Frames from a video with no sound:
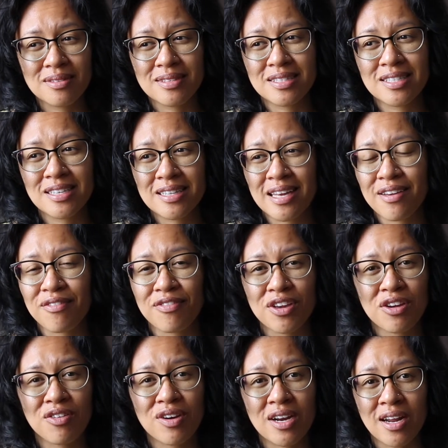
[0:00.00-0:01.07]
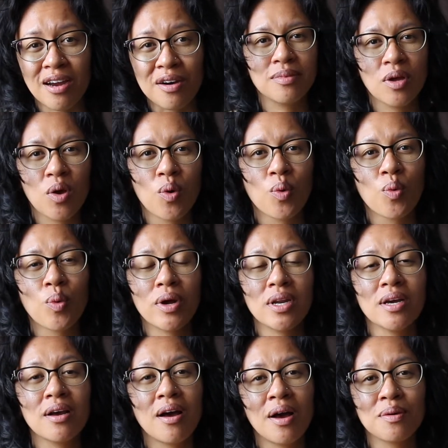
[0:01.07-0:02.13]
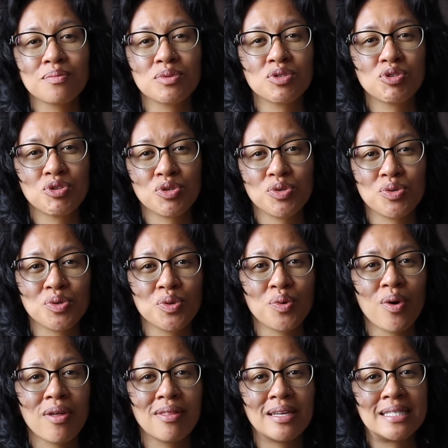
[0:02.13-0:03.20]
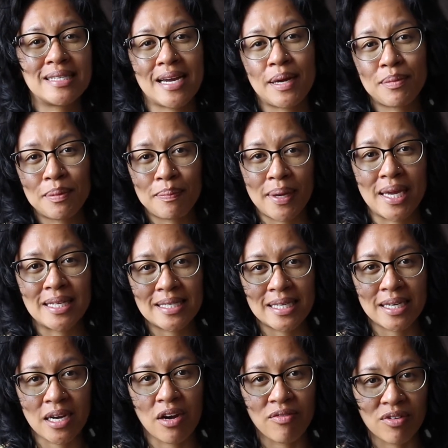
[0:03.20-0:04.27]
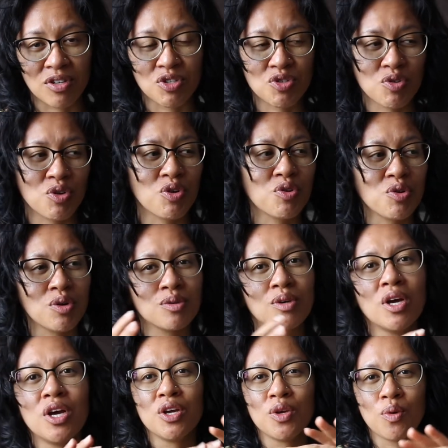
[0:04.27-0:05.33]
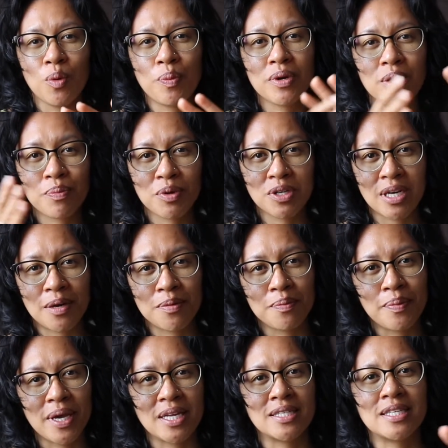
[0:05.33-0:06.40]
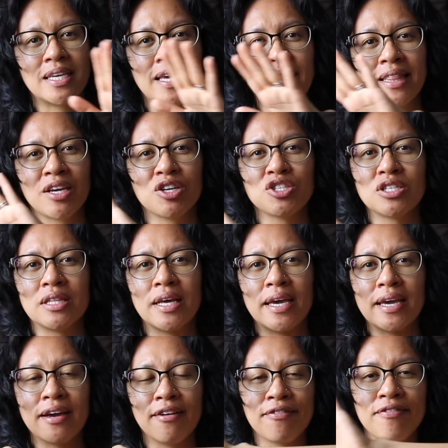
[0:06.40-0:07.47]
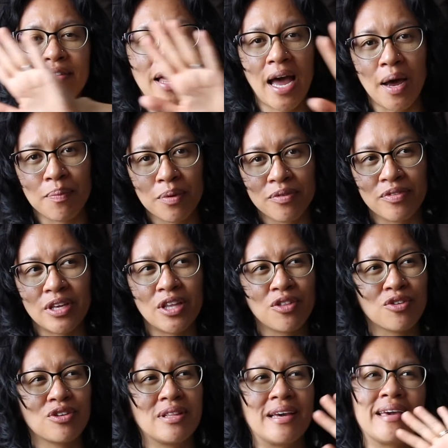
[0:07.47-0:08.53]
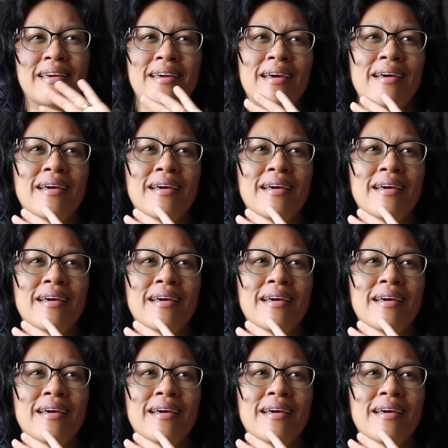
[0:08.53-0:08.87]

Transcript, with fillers: to like figure it out. When it comes to the diamond painting cover, so you know, you open up your diamond painting and there's like a flap of either like,